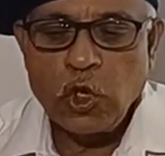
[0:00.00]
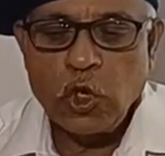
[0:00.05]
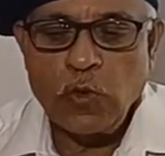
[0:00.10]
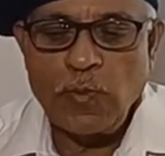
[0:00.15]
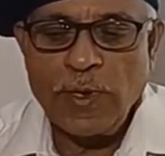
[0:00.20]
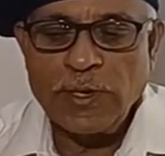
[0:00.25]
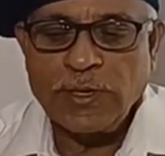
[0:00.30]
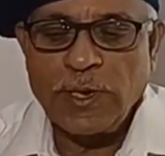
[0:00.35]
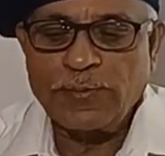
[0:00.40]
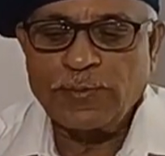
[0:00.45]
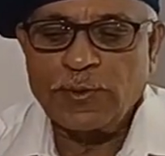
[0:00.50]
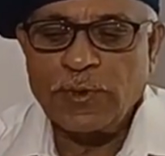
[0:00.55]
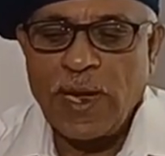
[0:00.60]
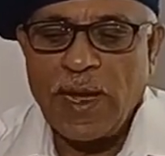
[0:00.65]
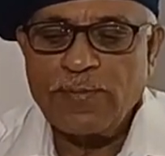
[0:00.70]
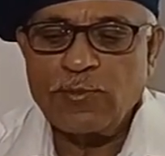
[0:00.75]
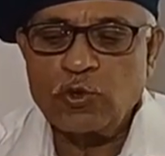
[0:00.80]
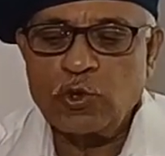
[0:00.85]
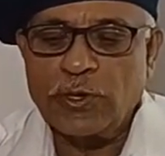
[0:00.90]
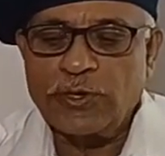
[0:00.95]
You may
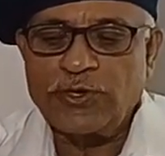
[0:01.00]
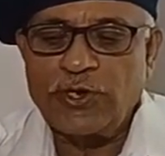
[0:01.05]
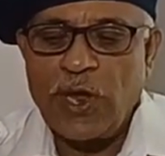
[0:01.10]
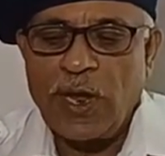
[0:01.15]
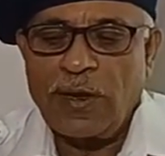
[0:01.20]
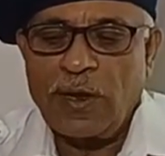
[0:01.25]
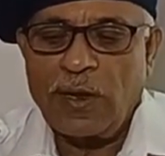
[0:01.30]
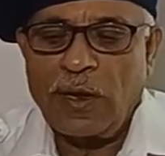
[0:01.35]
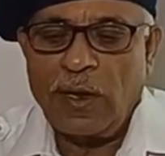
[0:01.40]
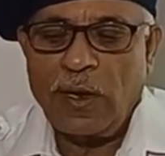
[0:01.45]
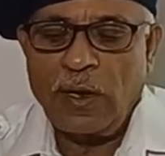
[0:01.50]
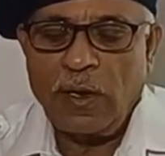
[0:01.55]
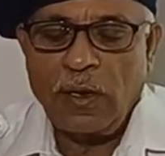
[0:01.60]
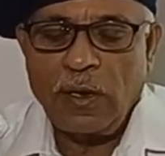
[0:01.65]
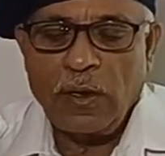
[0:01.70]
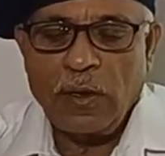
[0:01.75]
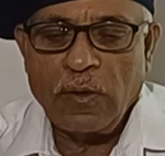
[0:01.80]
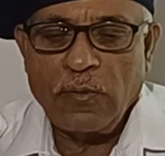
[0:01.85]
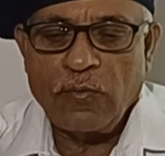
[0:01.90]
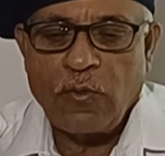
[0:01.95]
subscribe to the
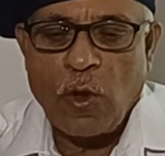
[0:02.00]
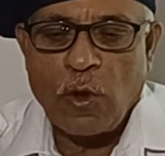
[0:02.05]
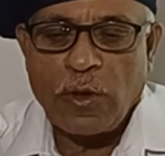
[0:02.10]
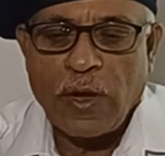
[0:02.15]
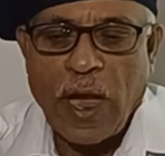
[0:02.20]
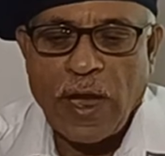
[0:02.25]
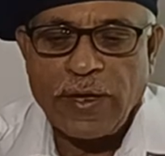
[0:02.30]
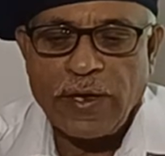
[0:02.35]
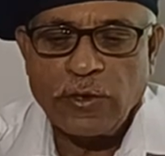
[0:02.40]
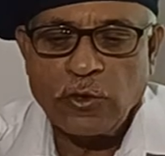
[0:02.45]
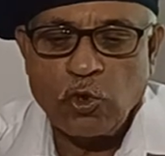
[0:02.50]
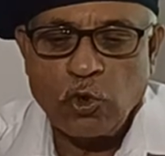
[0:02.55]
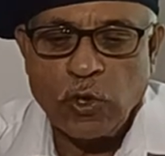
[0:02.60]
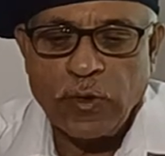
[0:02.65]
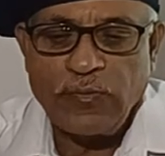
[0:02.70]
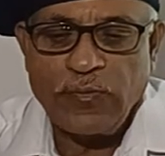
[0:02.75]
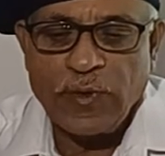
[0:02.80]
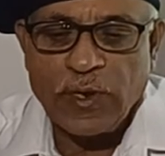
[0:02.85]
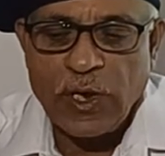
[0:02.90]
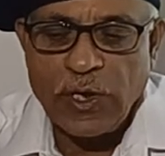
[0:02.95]
channel for getting
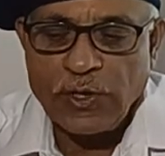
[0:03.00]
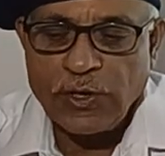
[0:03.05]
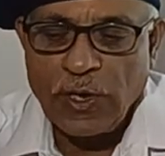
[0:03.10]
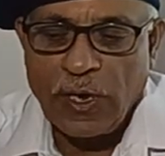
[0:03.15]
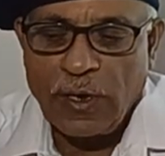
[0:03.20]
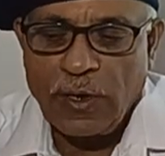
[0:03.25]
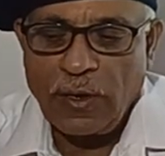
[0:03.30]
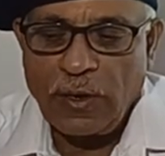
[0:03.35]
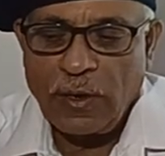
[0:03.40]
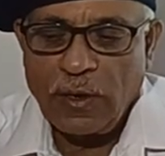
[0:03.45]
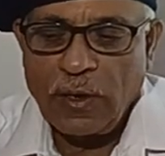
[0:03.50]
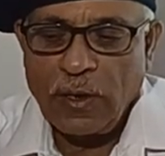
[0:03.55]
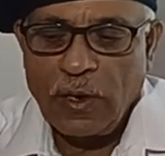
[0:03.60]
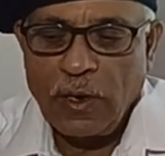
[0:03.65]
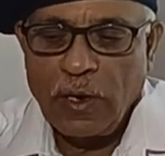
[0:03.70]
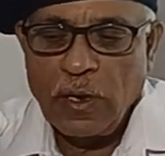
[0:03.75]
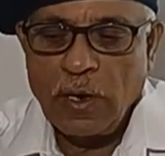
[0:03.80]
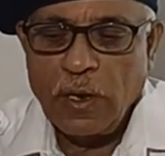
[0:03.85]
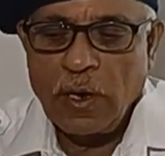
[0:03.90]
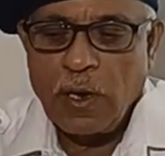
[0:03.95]
notification
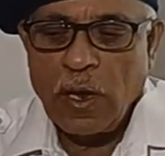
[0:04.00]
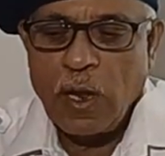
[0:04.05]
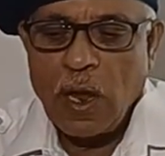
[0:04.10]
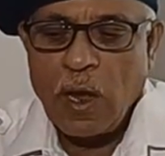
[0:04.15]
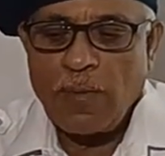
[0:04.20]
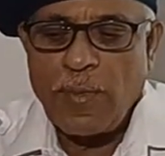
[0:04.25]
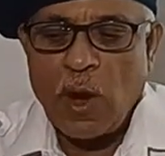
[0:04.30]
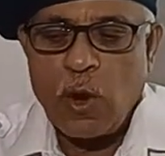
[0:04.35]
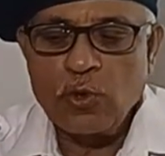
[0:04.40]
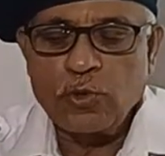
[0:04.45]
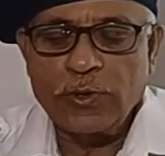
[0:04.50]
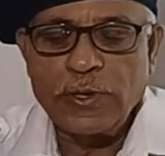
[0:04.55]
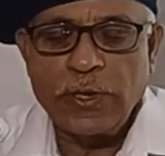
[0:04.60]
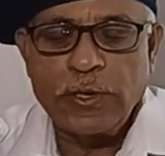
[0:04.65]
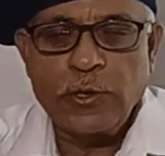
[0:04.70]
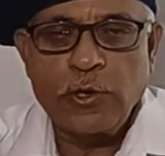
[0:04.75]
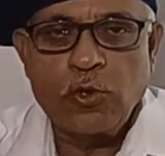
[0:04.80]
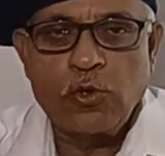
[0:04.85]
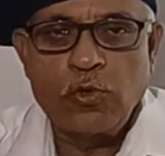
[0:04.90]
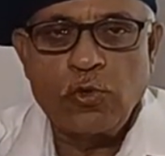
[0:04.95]
about
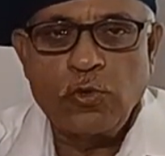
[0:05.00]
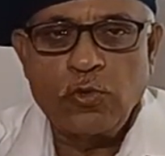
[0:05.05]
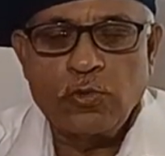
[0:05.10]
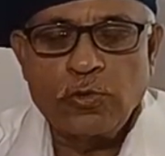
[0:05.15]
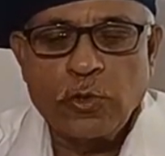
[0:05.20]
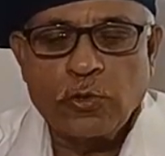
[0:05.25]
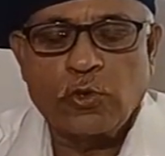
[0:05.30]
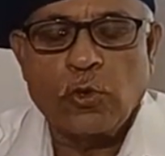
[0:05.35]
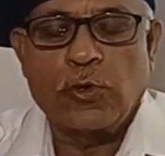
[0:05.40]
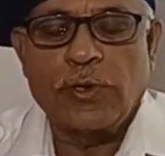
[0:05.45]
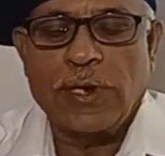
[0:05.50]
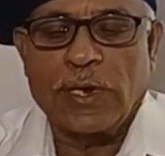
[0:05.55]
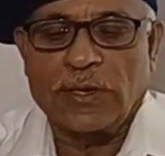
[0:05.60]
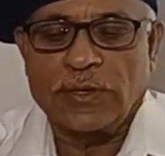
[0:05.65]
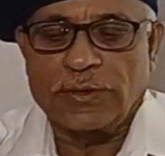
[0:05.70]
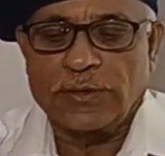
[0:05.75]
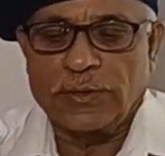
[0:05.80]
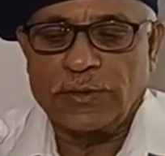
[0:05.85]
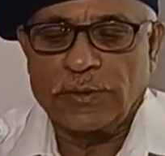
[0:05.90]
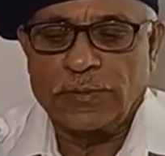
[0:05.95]
the new
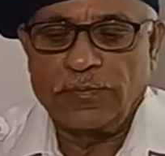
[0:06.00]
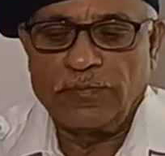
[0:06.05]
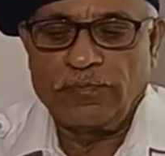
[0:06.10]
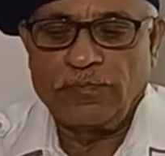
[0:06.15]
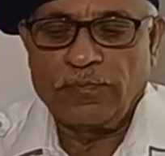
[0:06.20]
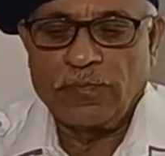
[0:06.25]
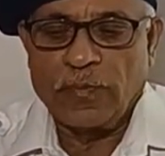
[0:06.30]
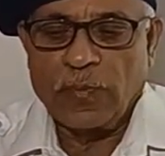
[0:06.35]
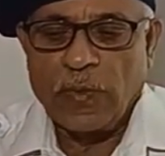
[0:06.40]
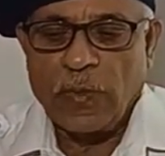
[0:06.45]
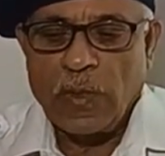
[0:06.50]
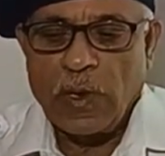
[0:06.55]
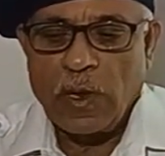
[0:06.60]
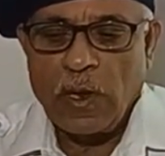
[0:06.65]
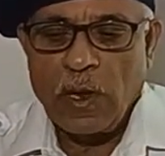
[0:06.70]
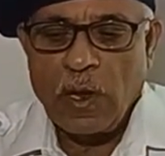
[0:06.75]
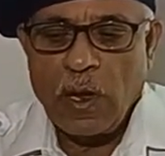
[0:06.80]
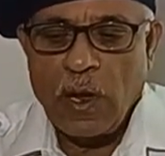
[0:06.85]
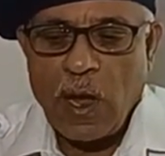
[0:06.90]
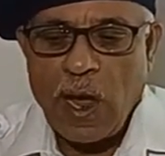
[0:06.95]
tutorials.
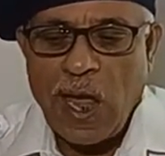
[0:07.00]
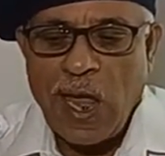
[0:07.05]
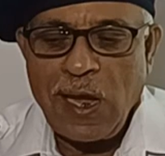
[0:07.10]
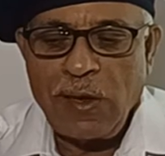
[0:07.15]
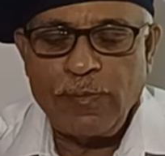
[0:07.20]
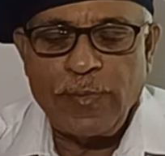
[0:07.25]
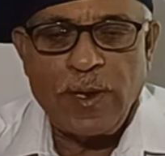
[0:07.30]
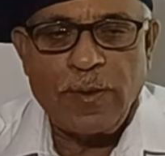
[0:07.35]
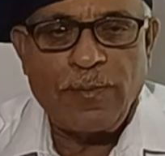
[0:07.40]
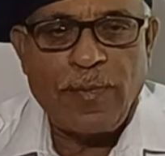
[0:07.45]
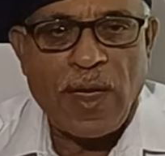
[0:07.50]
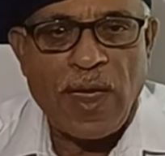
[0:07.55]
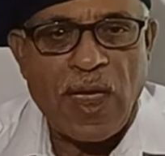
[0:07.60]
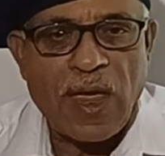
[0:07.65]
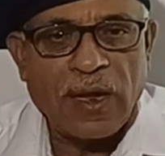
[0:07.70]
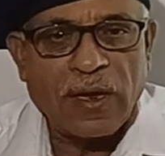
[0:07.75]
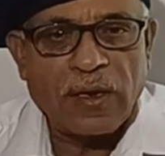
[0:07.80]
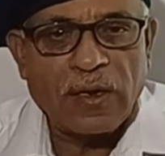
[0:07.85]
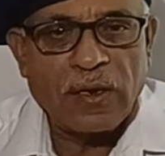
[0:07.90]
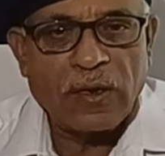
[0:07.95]
I'll be
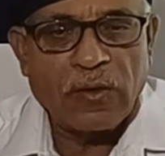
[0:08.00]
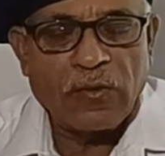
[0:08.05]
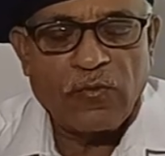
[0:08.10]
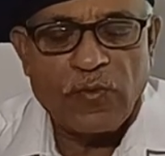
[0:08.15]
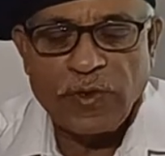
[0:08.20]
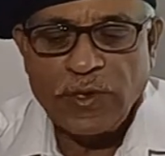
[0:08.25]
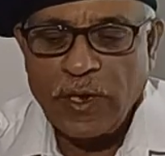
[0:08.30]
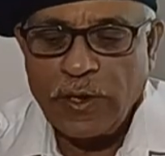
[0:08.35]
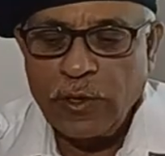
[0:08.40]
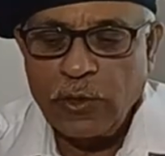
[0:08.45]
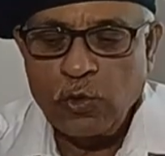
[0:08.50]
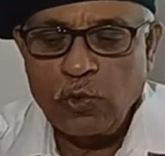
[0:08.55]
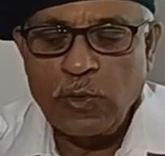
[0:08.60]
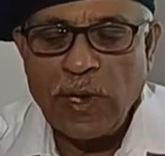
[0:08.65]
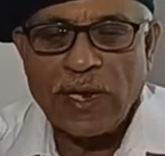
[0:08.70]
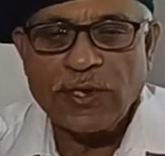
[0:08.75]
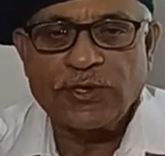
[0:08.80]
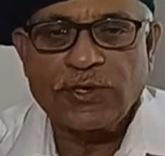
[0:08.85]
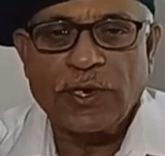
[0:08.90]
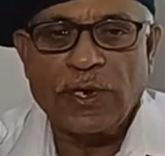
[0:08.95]
back with a new
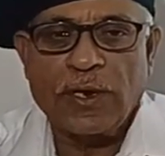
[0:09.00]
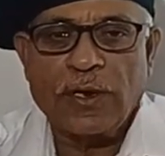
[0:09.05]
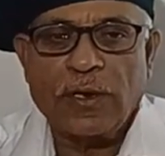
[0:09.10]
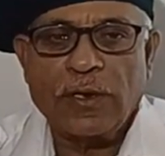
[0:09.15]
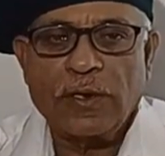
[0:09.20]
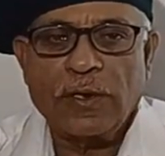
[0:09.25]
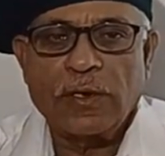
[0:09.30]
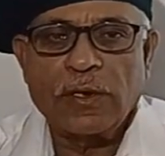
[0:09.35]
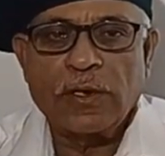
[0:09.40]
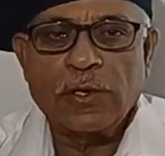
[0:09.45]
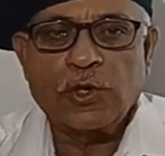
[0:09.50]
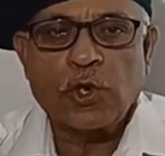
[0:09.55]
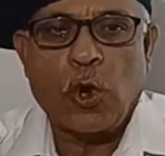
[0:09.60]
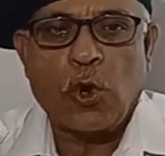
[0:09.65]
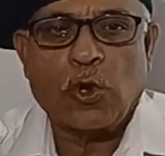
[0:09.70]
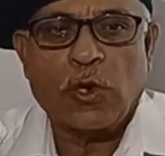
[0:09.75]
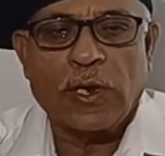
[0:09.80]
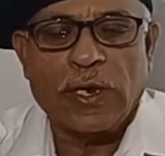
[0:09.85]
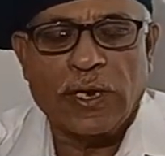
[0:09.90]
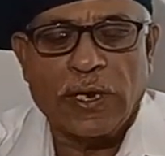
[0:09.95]
lecture
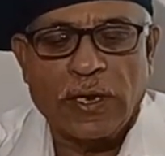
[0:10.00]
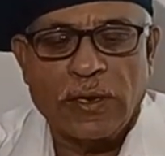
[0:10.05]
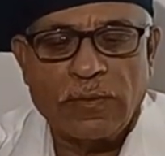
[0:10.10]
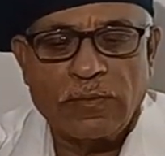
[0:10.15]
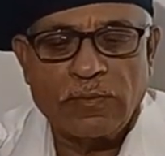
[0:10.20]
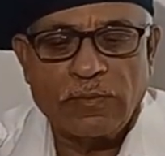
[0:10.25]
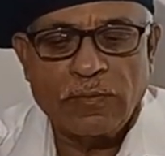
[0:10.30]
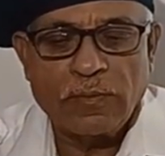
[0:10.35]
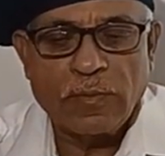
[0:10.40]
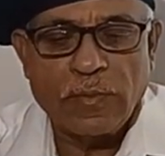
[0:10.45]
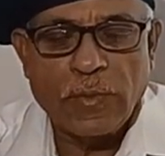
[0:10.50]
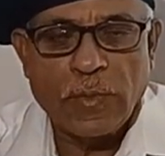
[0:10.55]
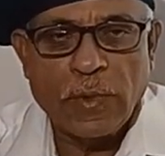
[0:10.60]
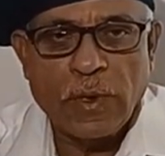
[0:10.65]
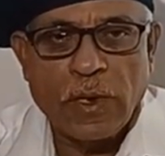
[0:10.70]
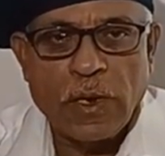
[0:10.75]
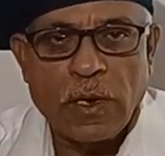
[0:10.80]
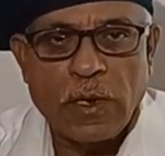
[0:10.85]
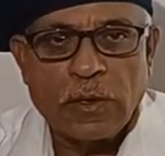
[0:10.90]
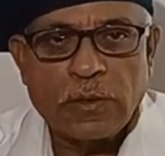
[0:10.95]
shortly.
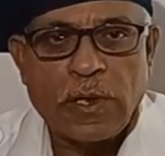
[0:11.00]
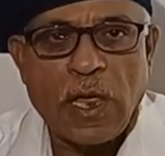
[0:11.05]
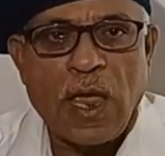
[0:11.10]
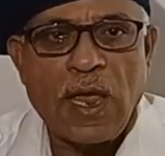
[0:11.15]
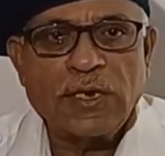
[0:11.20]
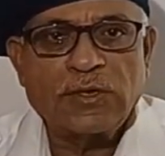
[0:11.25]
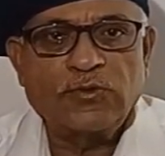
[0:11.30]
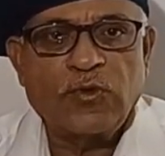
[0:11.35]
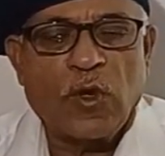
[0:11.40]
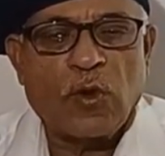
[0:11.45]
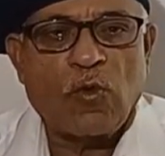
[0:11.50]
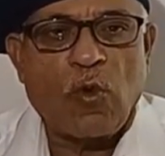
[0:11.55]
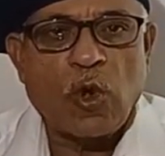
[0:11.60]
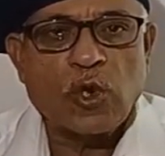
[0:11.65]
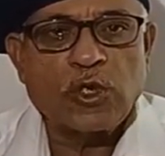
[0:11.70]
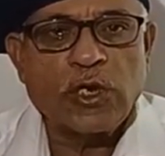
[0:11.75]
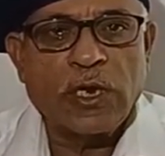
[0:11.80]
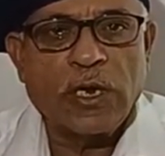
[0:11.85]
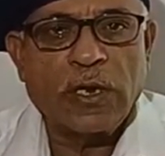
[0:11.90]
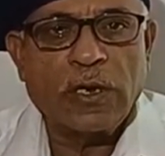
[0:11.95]
Thanks for
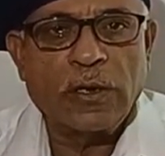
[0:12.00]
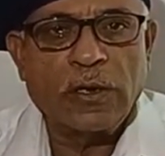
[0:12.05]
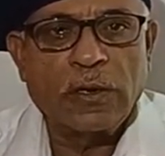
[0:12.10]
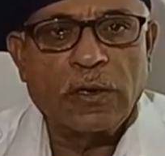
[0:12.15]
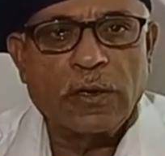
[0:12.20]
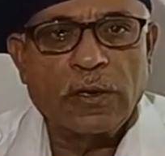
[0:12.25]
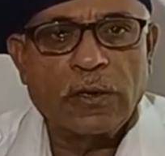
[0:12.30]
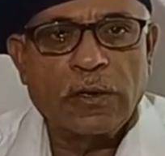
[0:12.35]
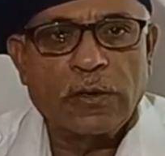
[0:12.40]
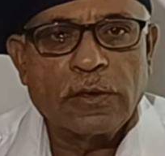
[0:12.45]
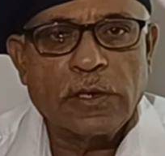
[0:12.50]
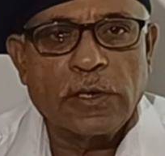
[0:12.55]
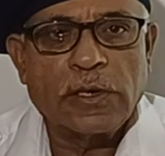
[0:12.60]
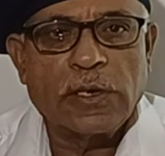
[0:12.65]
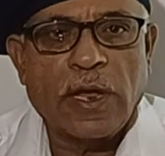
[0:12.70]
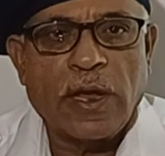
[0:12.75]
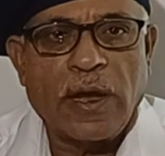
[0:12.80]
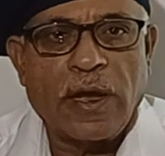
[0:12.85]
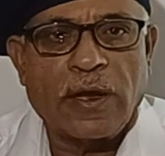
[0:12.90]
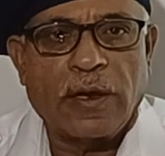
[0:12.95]
watching
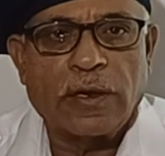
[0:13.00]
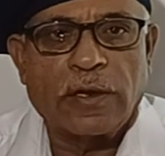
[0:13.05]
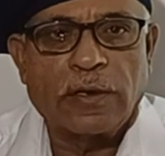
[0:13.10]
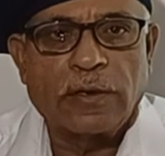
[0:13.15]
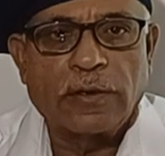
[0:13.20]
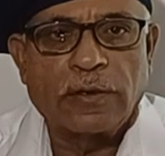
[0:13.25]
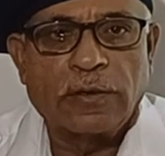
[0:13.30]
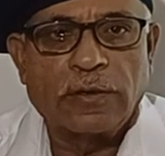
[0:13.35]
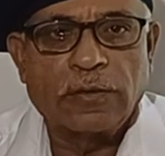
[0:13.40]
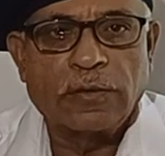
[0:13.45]
till the end.